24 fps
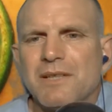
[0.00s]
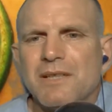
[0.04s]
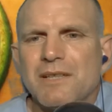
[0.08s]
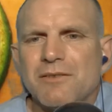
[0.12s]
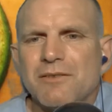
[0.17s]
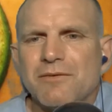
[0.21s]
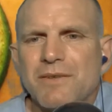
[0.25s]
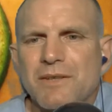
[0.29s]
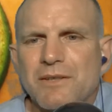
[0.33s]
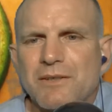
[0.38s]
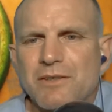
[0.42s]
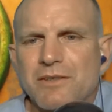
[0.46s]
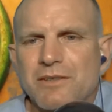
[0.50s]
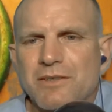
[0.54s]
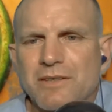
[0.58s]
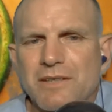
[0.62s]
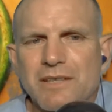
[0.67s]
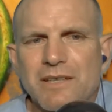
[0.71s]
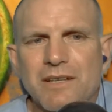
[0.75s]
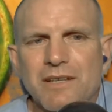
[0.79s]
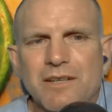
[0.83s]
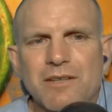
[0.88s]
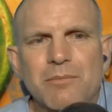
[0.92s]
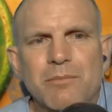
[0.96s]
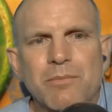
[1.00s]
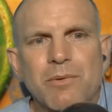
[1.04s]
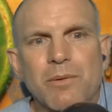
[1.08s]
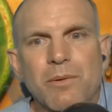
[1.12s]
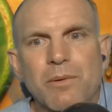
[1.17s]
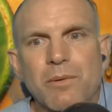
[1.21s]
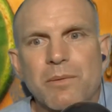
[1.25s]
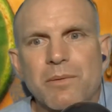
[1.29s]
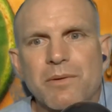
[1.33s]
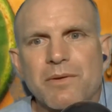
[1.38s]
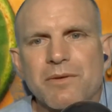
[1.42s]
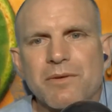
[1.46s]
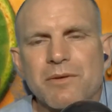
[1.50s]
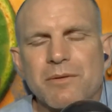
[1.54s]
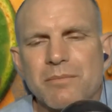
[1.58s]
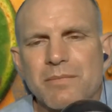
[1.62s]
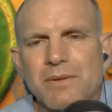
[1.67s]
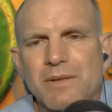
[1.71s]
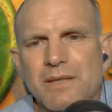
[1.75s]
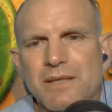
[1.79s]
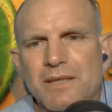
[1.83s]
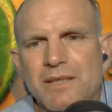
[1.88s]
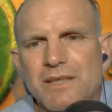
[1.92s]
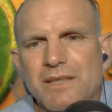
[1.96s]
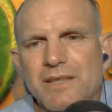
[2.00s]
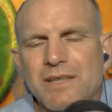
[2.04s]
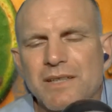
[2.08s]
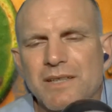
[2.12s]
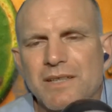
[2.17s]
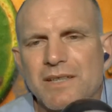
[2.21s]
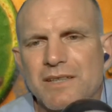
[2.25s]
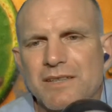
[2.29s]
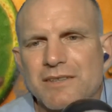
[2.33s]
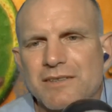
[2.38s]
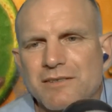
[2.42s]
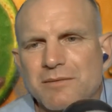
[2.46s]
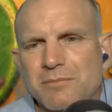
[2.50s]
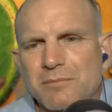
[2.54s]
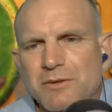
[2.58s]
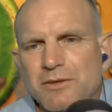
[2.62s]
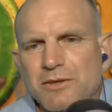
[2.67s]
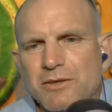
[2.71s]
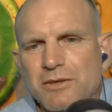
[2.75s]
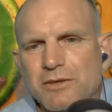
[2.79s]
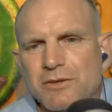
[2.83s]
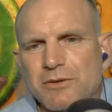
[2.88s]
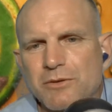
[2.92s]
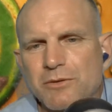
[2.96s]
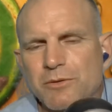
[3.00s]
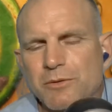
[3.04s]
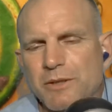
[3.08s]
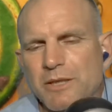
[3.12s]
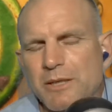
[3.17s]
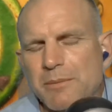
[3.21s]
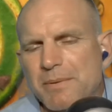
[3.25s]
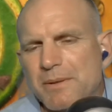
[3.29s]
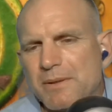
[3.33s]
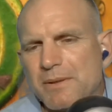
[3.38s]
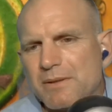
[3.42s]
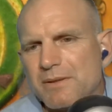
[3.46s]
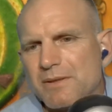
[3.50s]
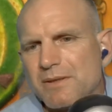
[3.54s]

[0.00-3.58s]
felt good to get on the board with some good grip,